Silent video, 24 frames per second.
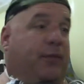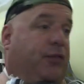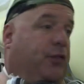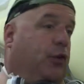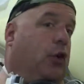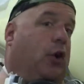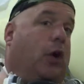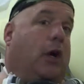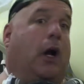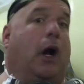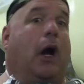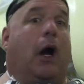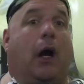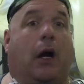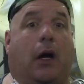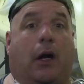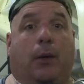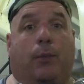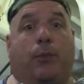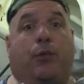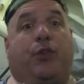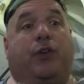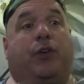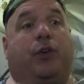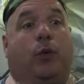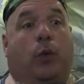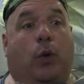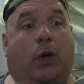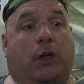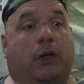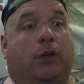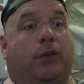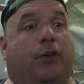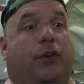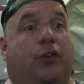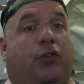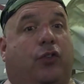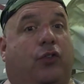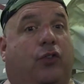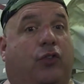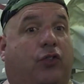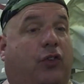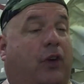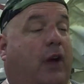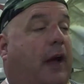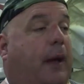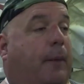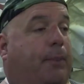If your car comes into a collision
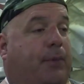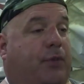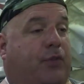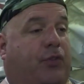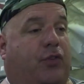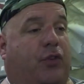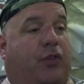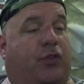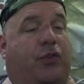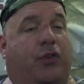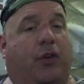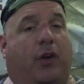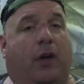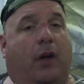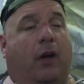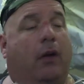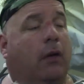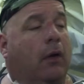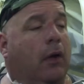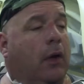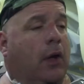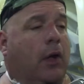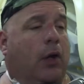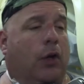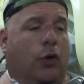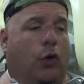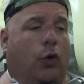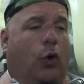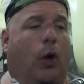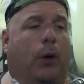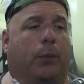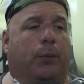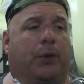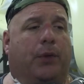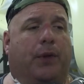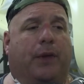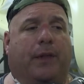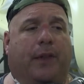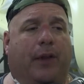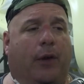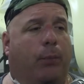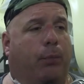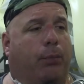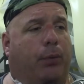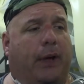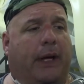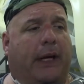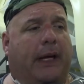shop, it's just gonna Normally
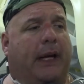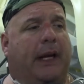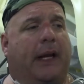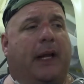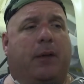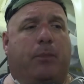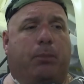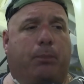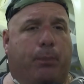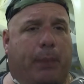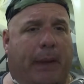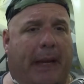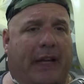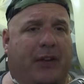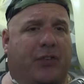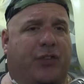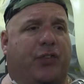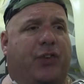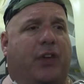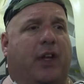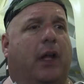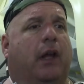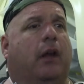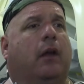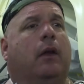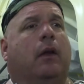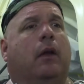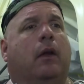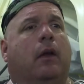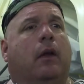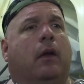they'll bring it in, base it,